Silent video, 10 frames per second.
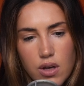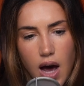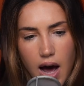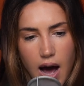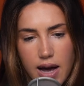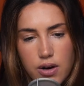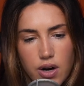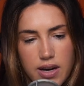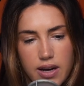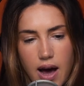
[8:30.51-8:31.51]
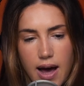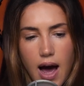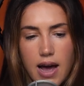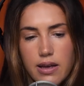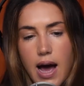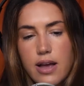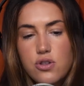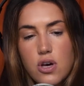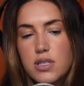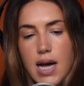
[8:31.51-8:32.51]
Yeah, I agree. I
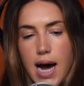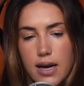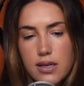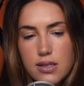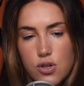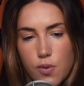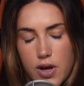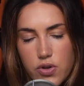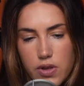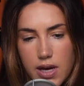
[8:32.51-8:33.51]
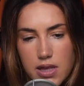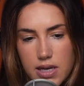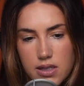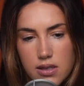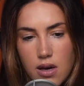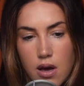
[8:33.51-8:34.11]
just had a situation like this